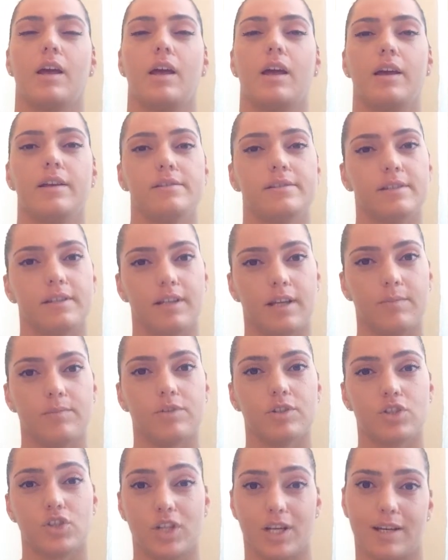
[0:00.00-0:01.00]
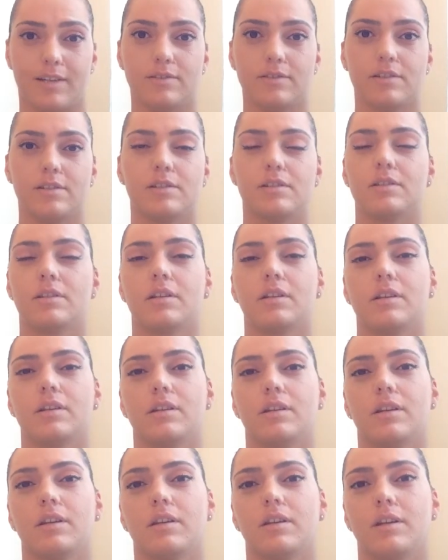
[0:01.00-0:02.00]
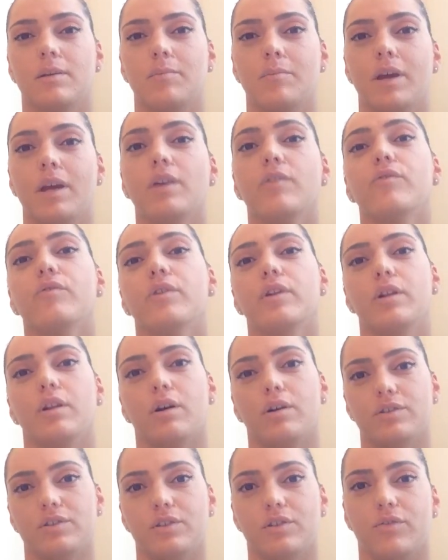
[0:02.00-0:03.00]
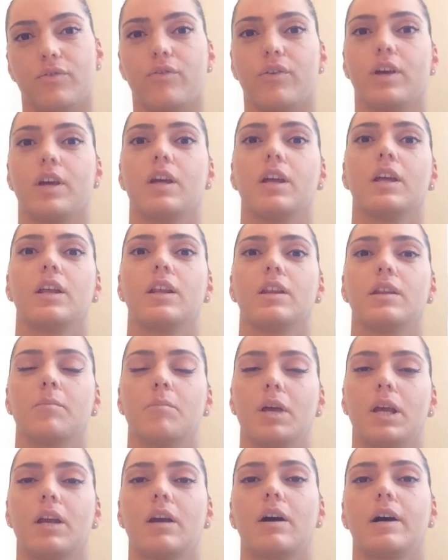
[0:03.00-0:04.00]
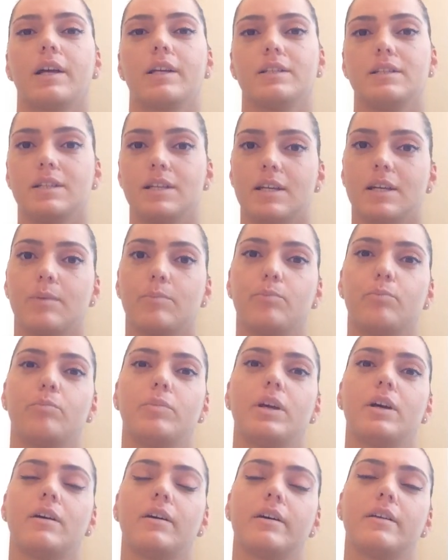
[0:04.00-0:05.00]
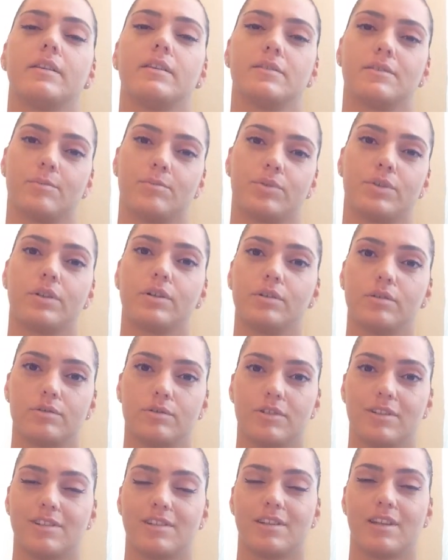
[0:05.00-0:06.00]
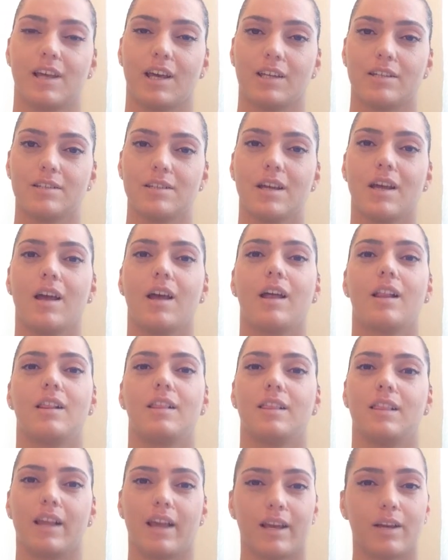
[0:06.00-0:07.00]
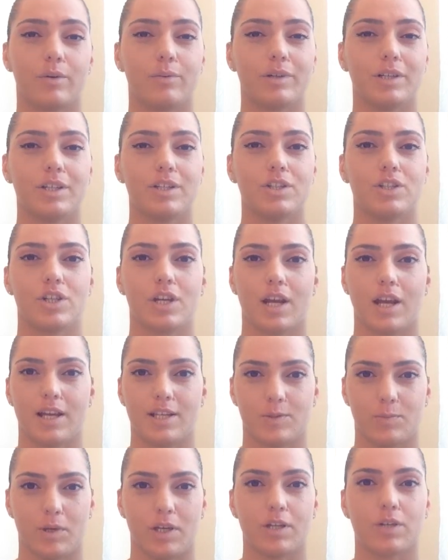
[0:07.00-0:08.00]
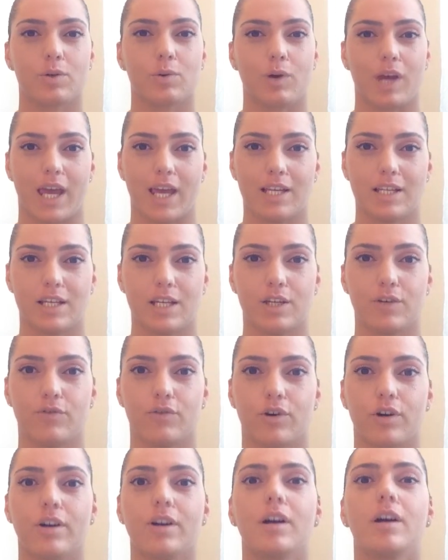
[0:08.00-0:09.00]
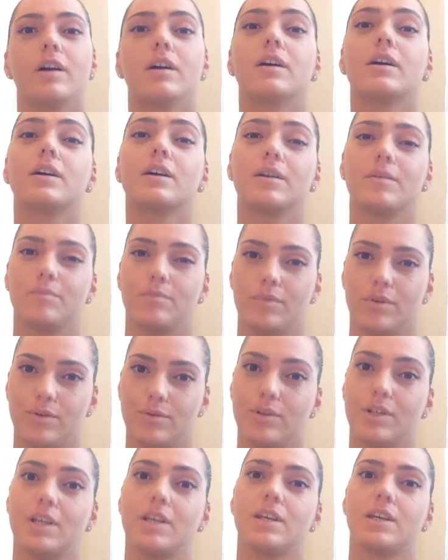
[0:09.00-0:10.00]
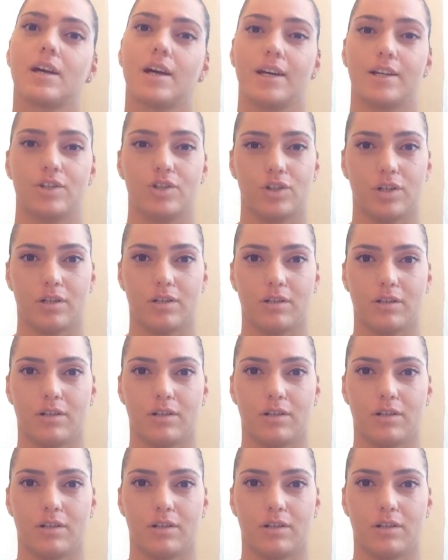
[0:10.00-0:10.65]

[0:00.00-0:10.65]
As the name suggests, the main philosophy, the main idea behind this approach is that language has been created for communication.